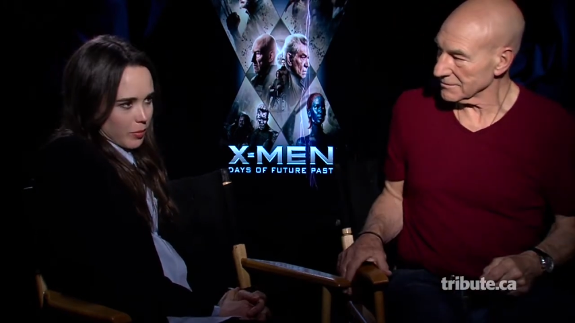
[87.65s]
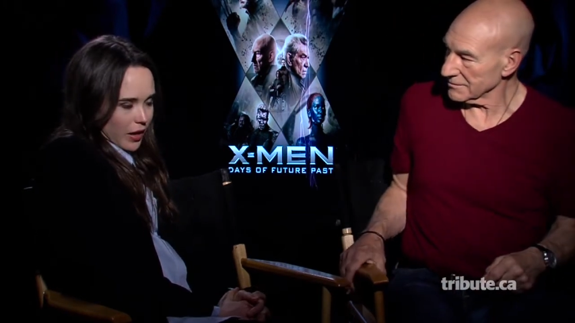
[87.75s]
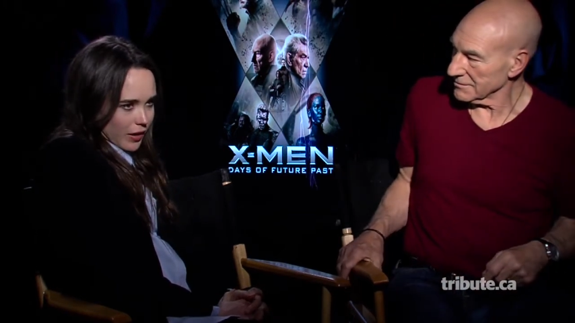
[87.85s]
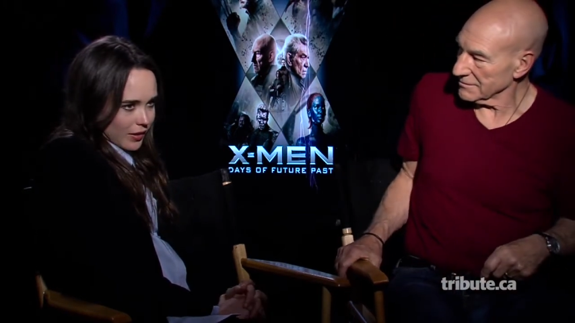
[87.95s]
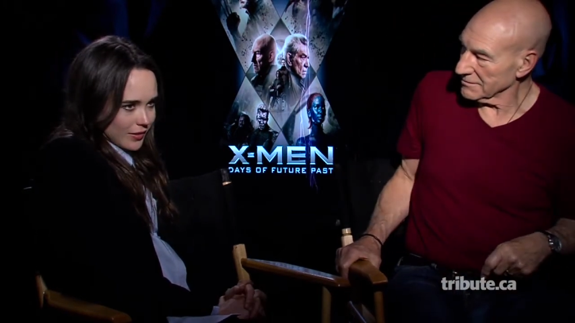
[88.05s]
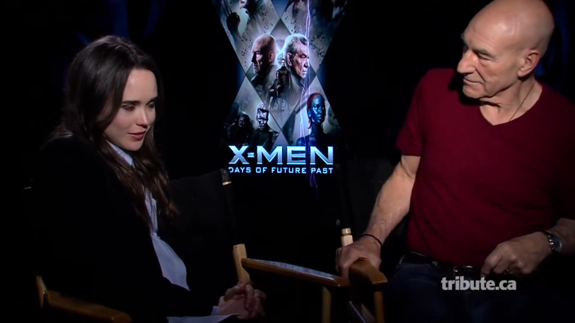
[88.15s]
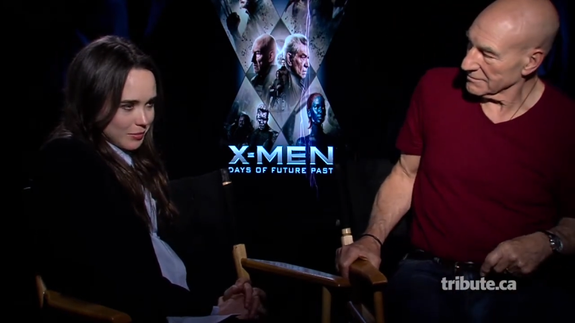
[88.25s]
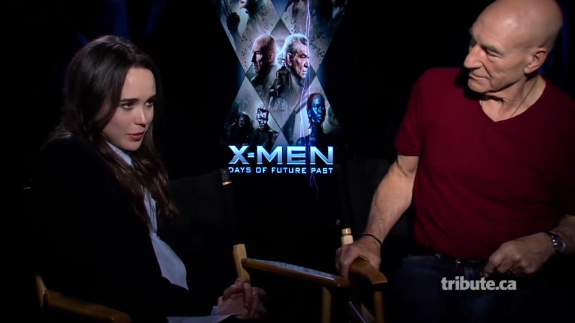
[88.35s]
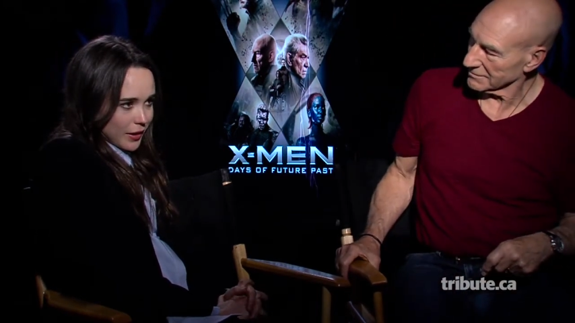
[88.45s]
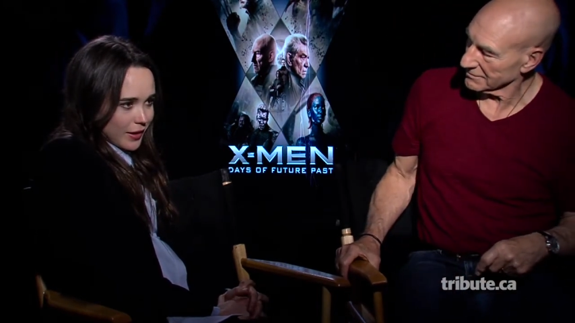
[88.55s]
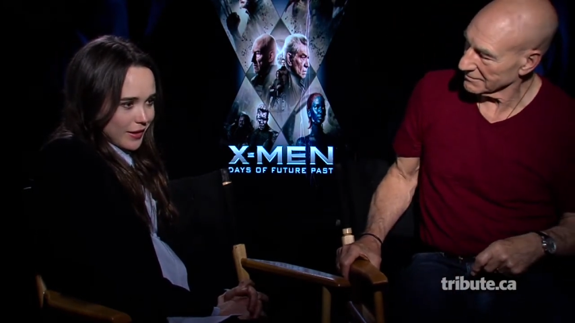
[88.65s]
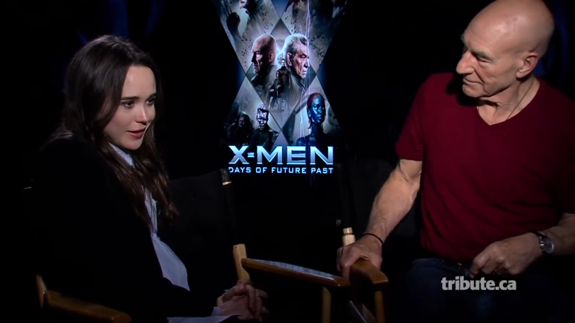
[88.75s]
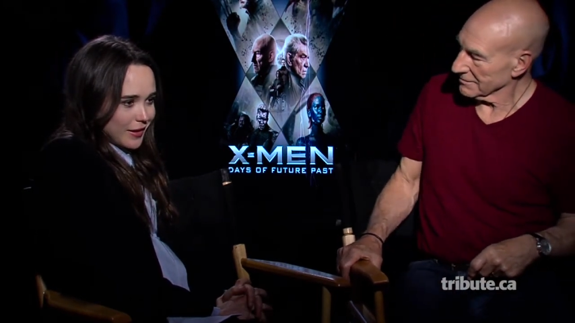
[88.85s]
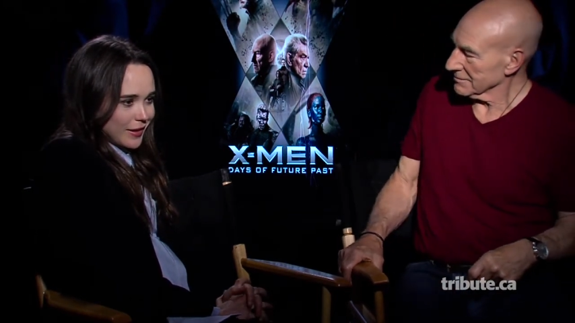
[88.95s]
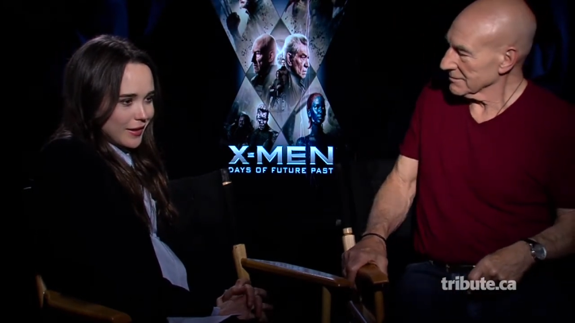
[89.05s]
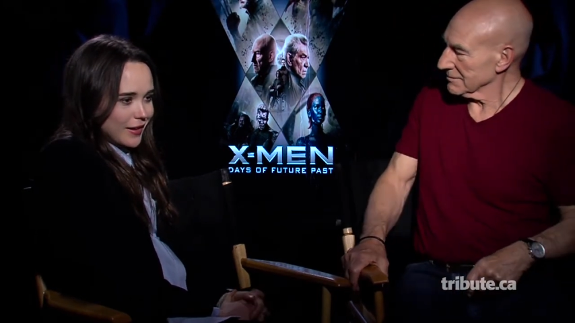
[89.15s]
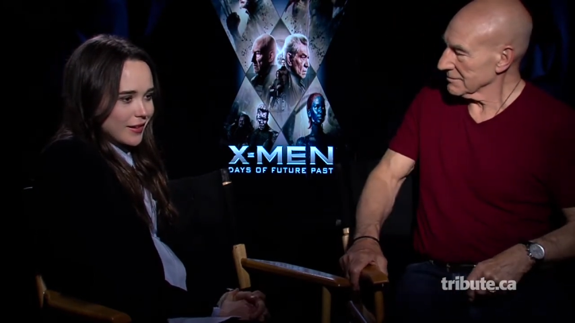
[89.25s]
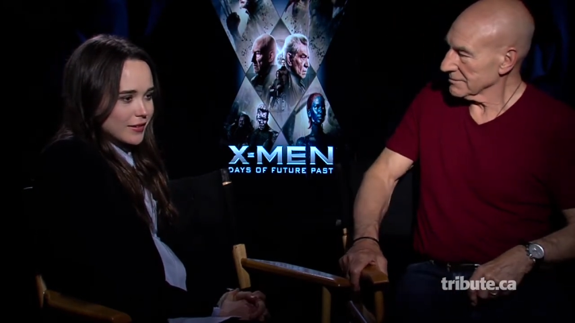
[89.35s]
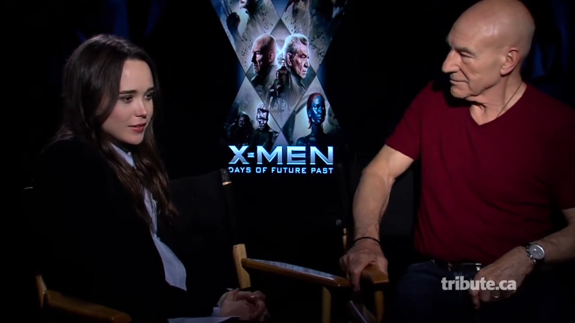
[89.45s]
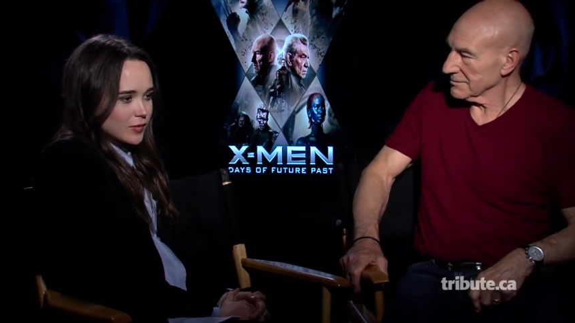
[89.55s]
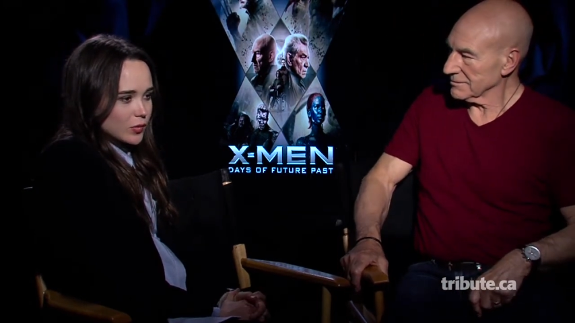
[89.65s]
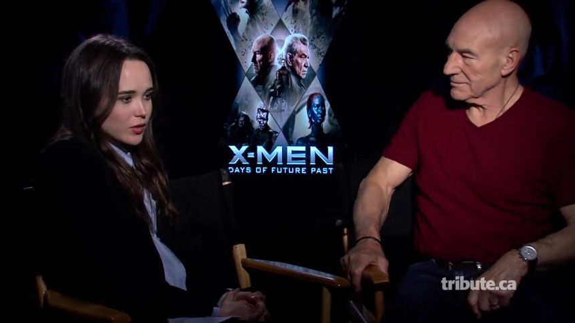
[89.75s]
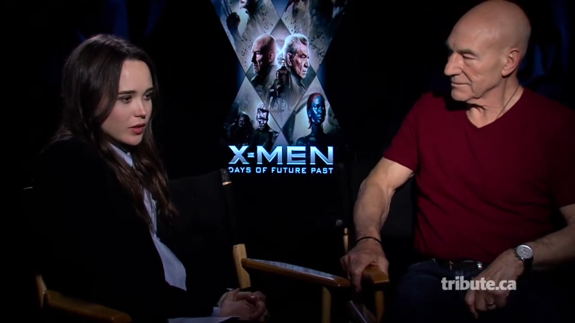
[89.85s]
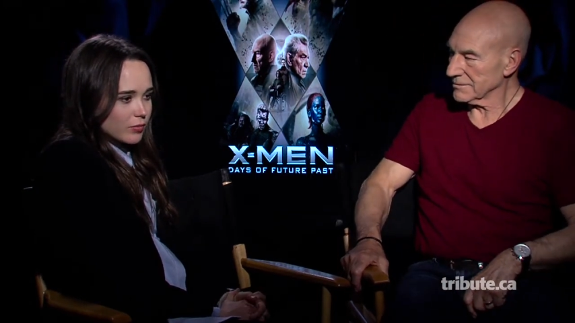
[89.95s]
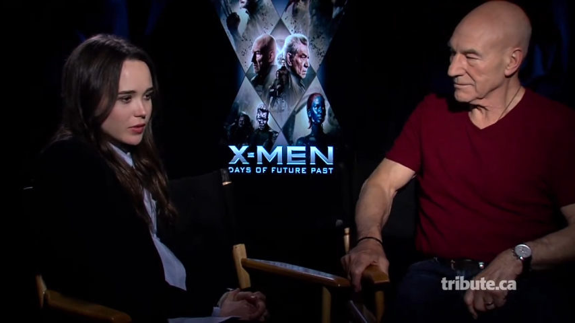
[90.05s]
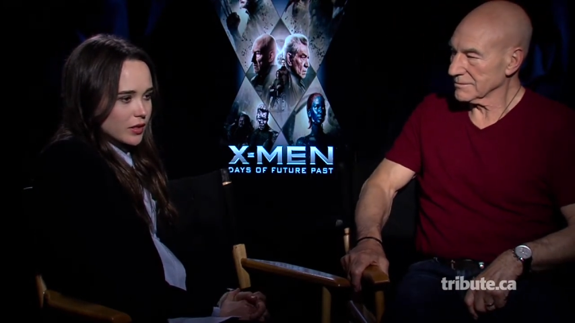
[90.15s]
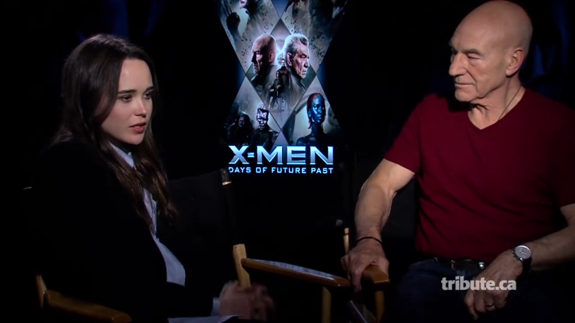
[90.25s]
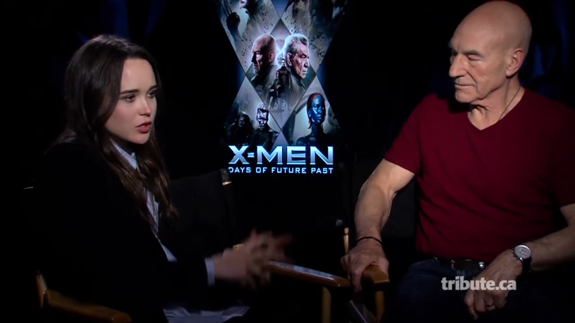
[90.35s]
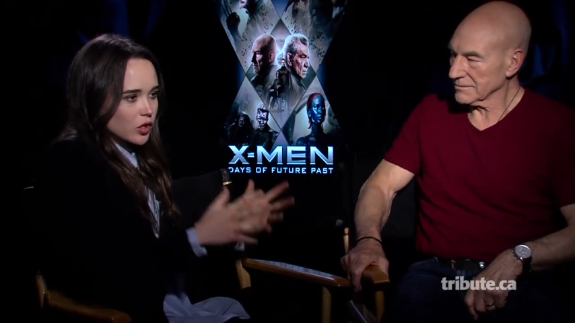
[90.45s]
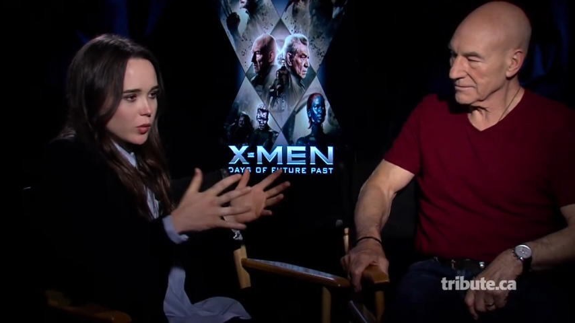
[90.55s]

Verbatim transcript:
Speaker 1: back to play Kitty, and essentially